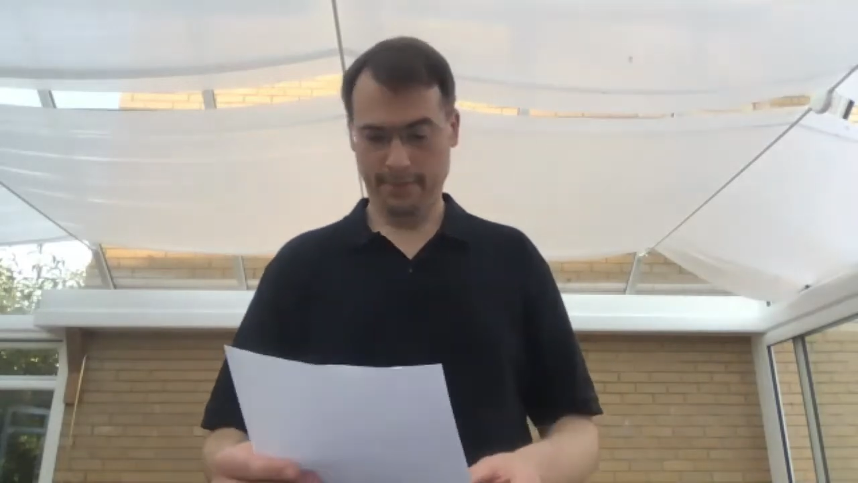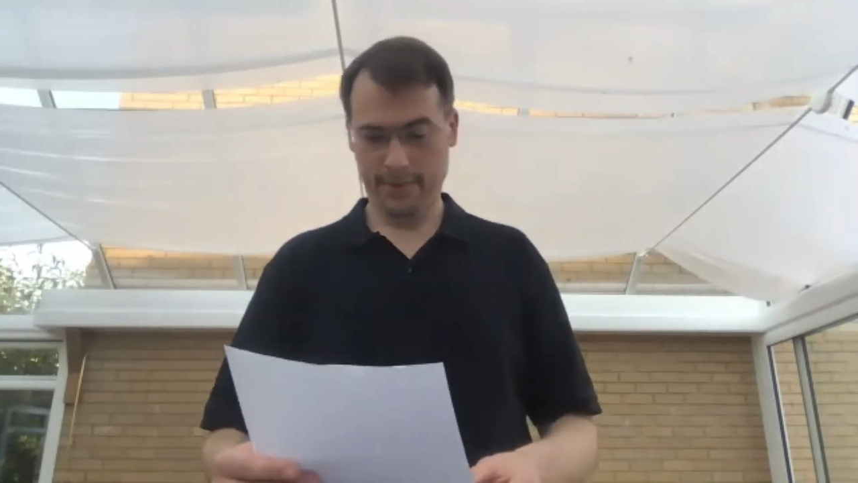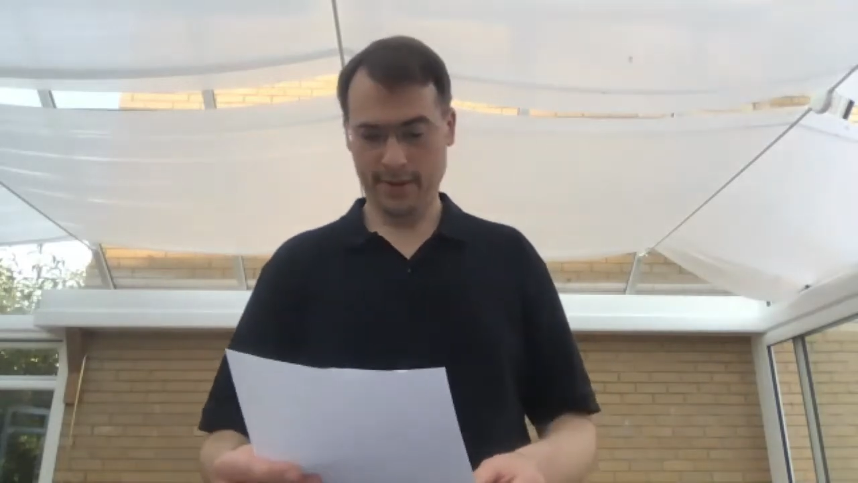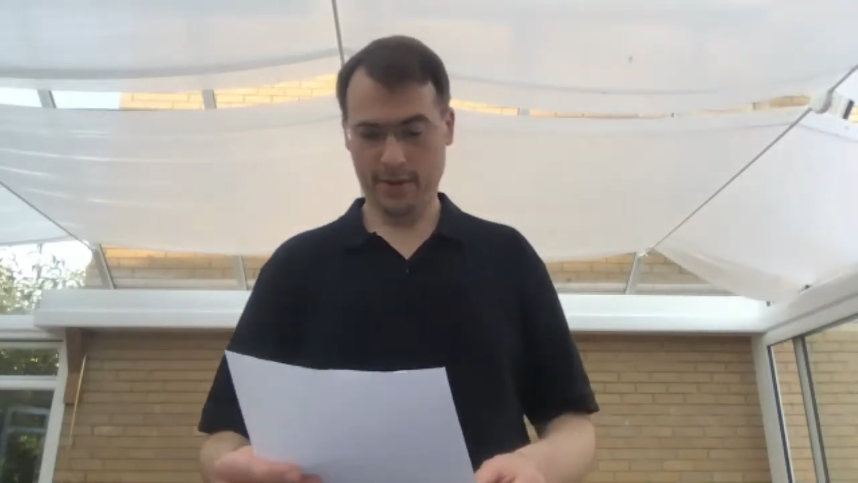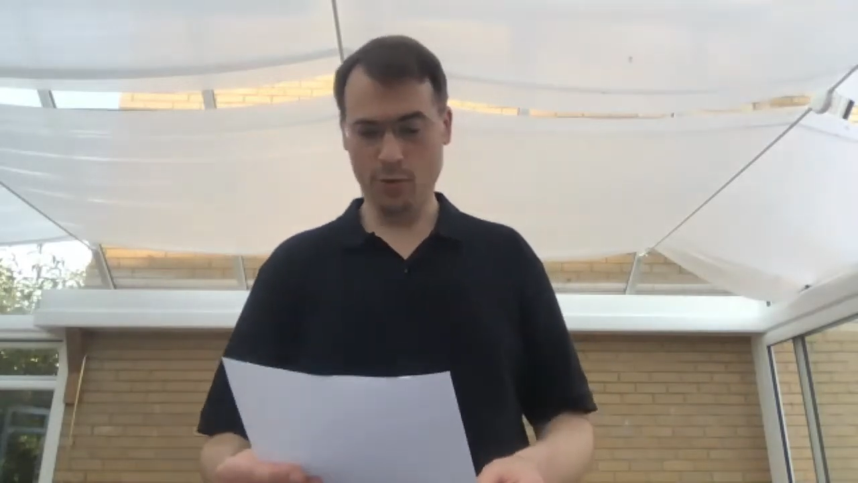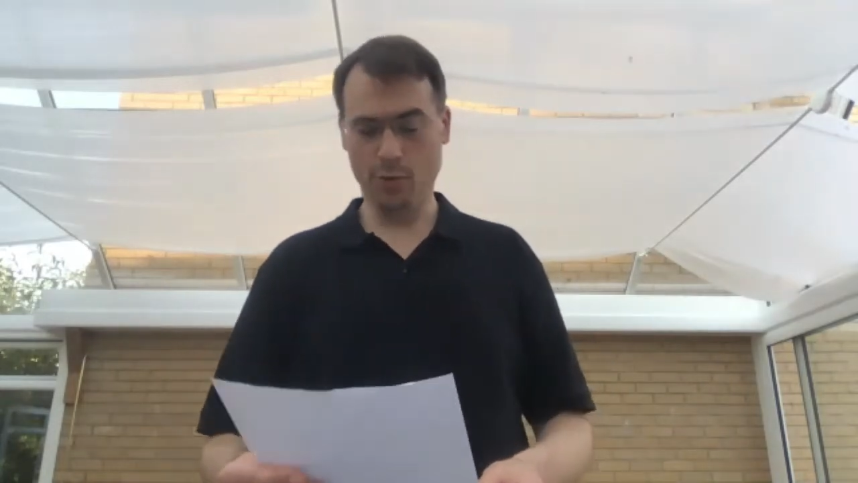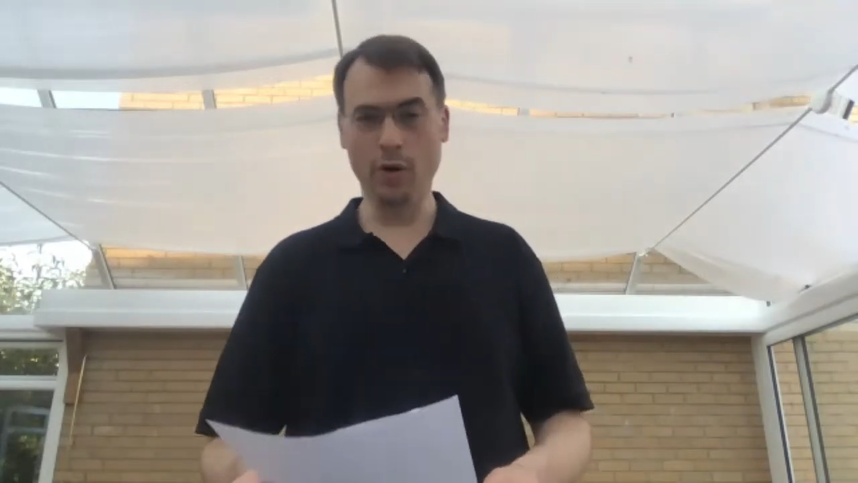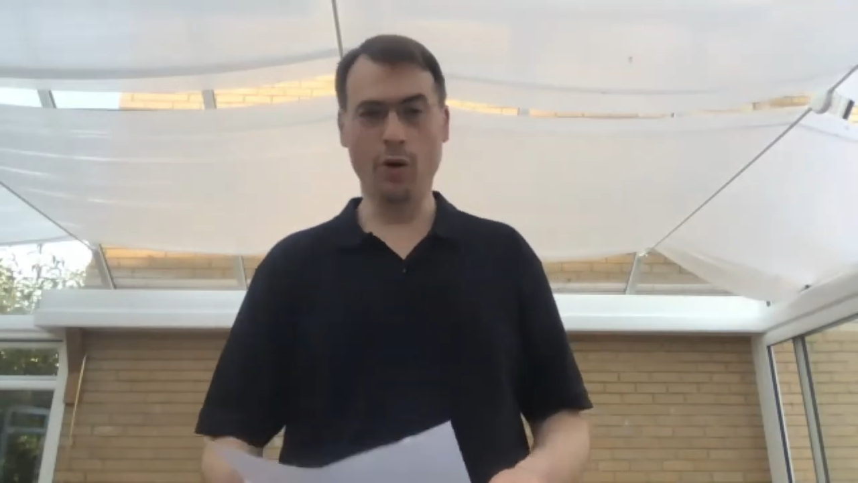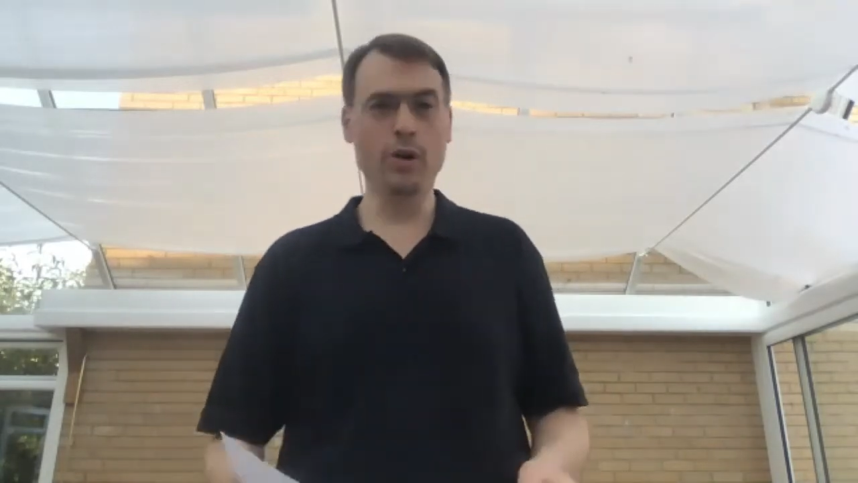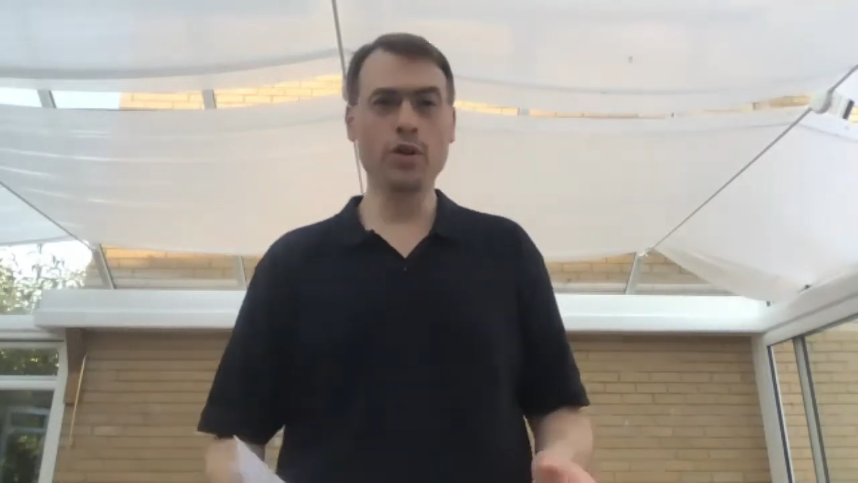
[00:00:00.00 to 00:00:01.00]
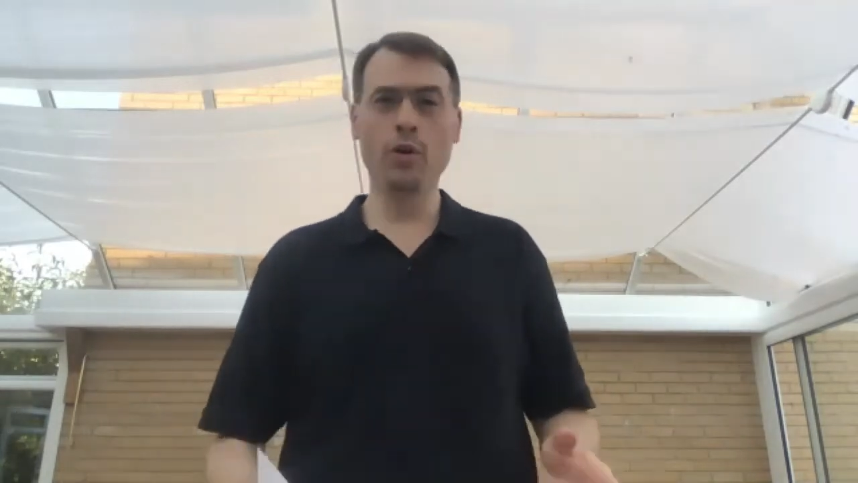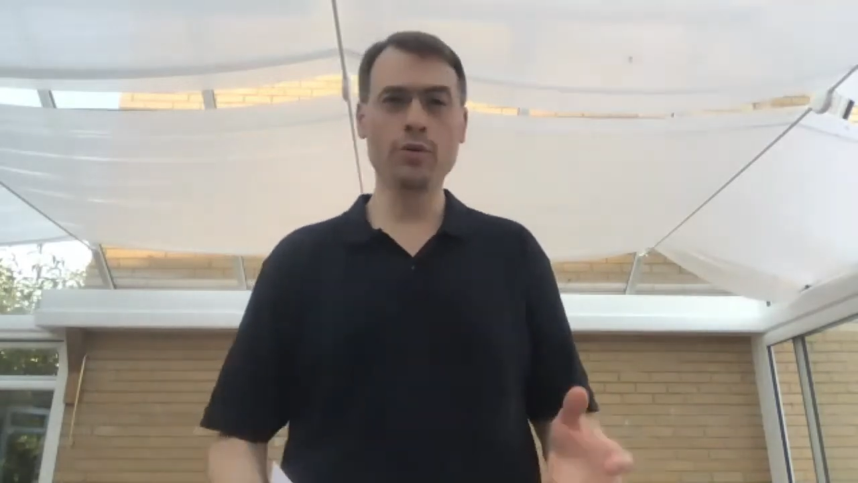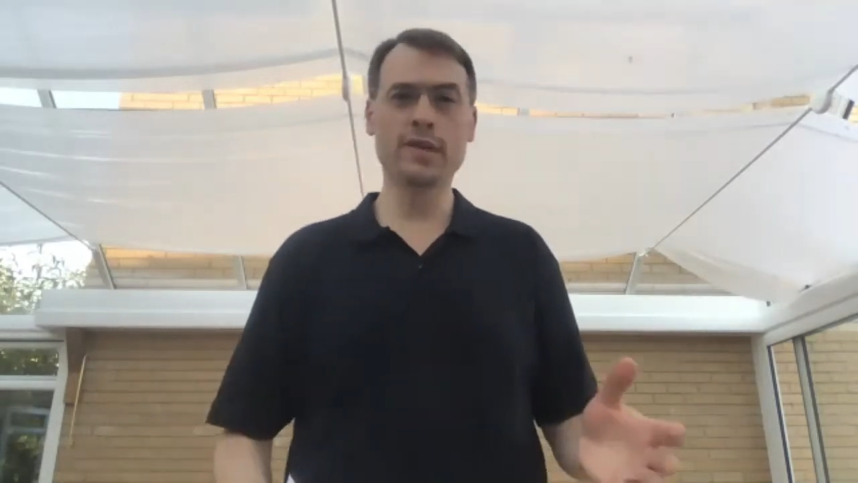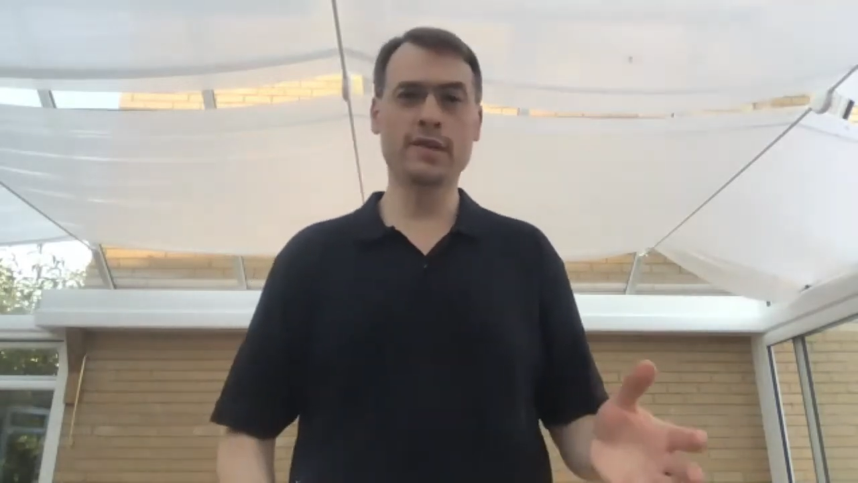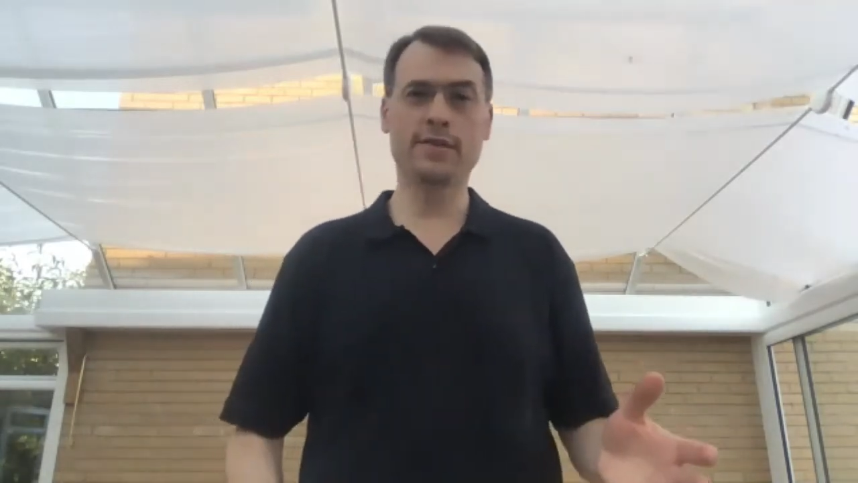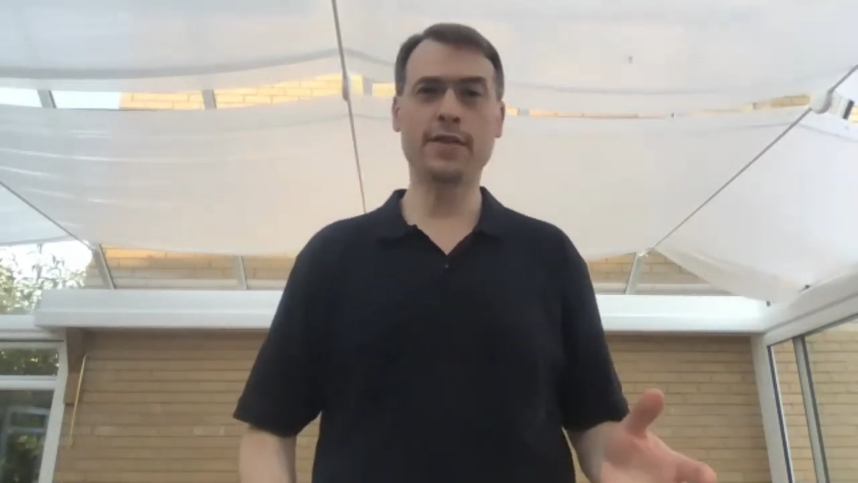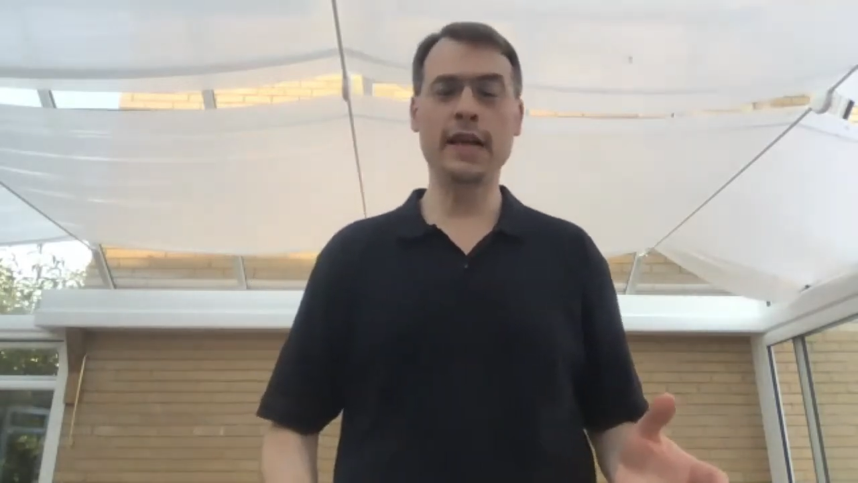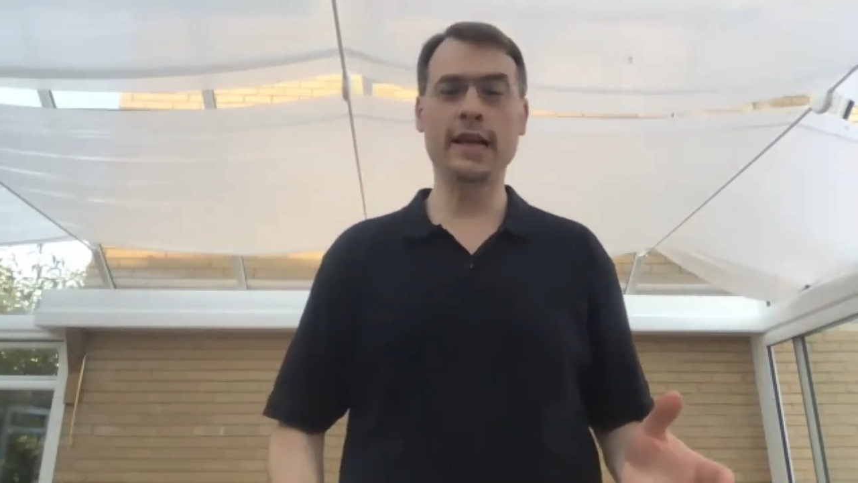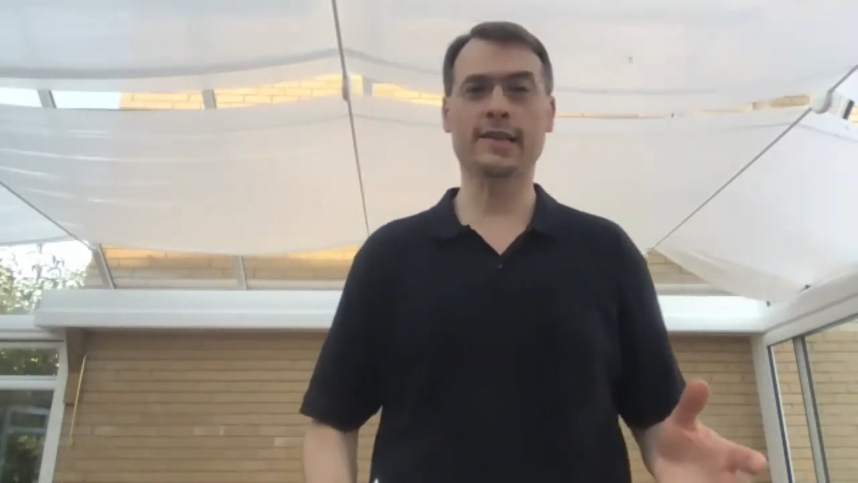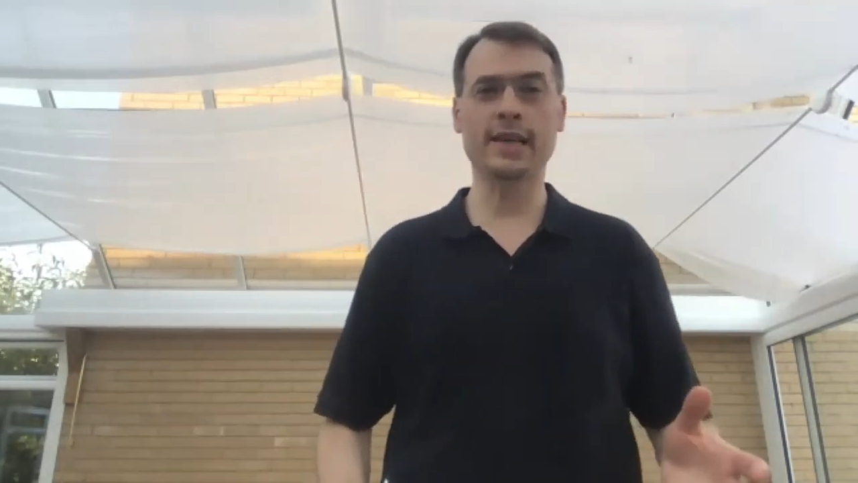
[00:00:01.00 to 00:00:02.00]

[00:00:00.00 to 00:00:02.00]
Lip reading: So we all know these feelings.